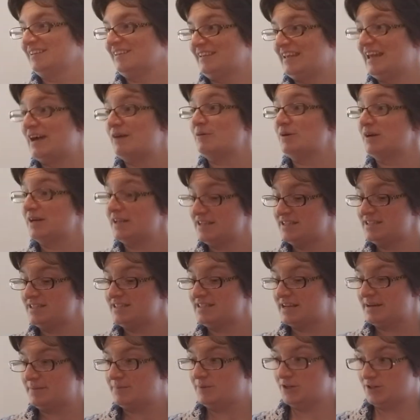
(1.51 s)
Yeah, we're gonna
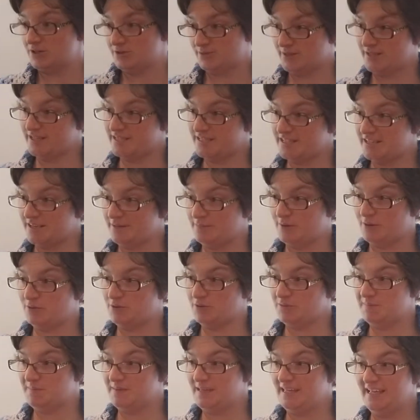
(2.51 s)
sit up here. Do you want to sit up here
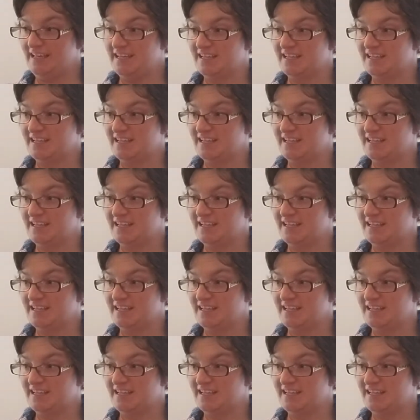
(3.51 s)
with me?